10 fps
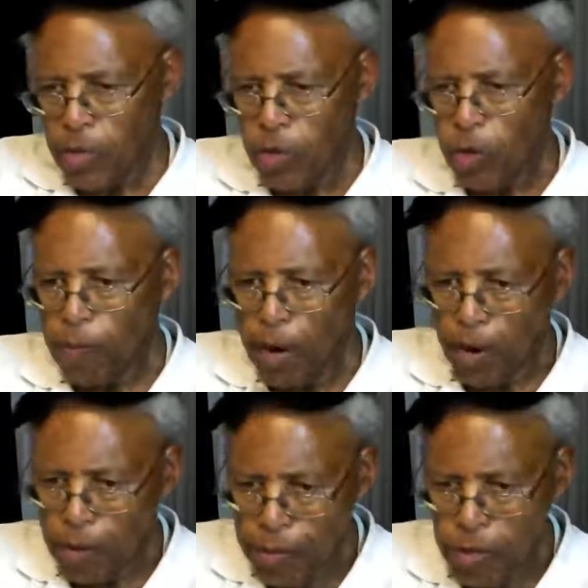the new
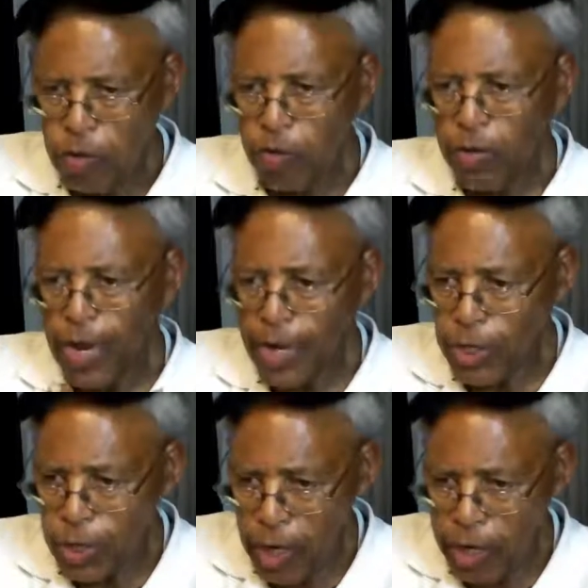birth, the new
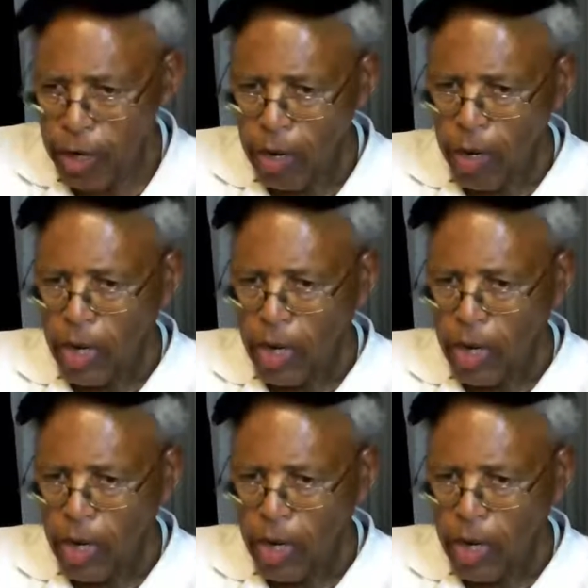creation,